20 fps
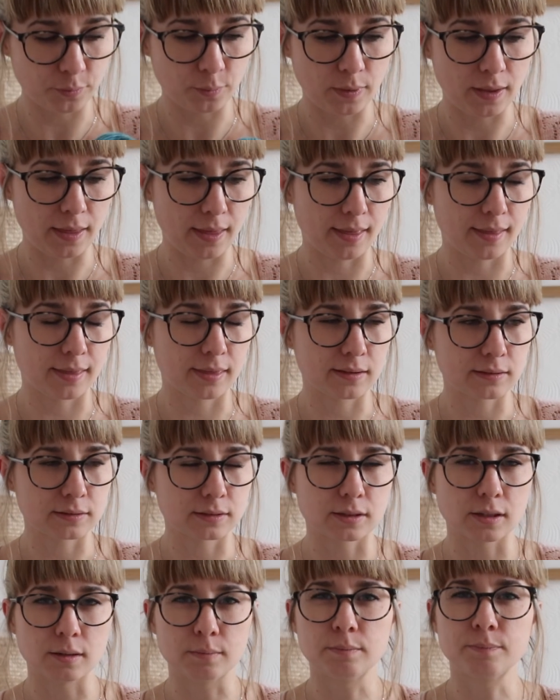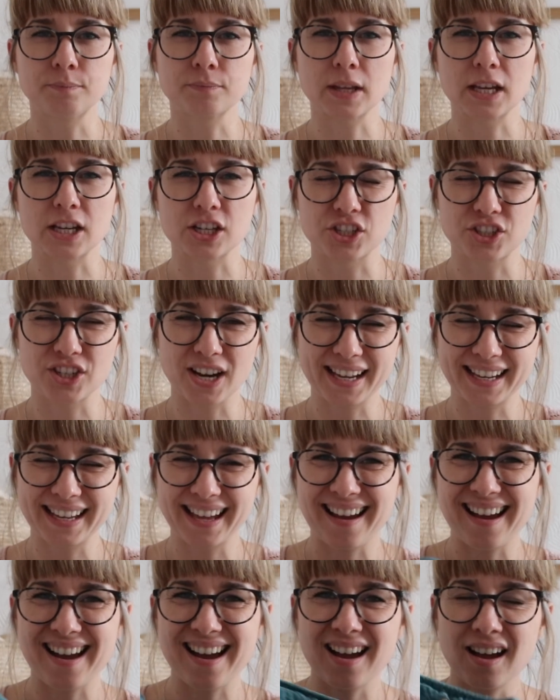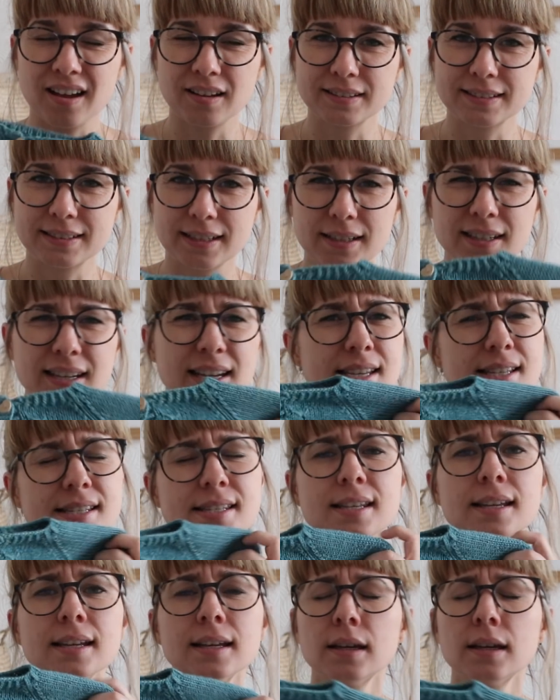with some jacquard dyes,